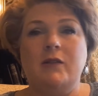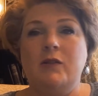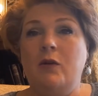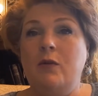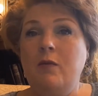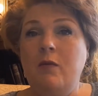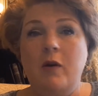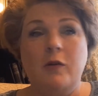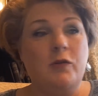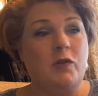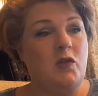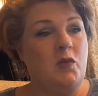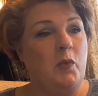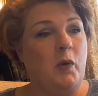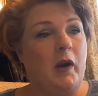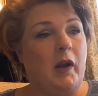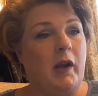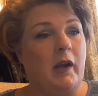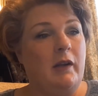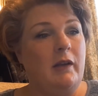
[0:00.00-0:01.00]
So Moses
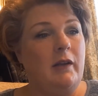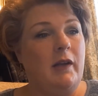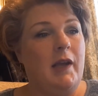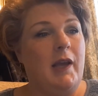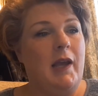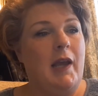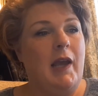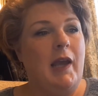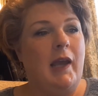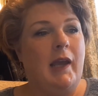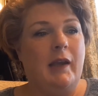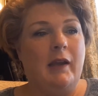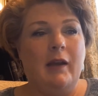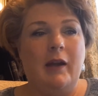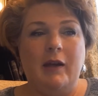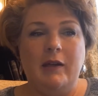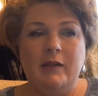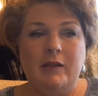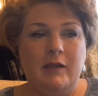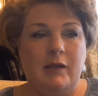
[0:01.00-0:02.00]
prayed, and
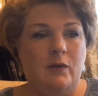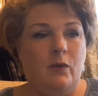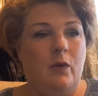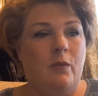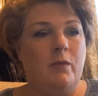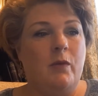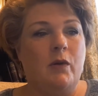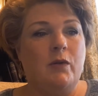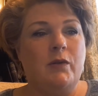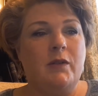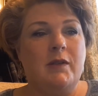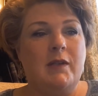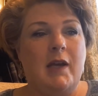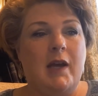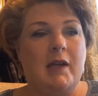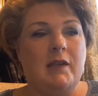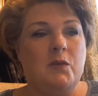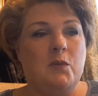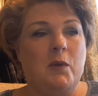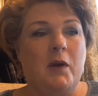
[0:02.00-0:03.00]
God did what Moses
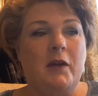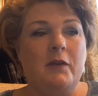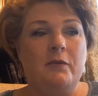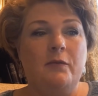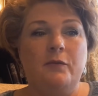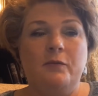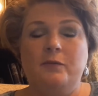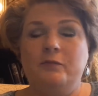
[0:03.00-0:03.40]
asked, but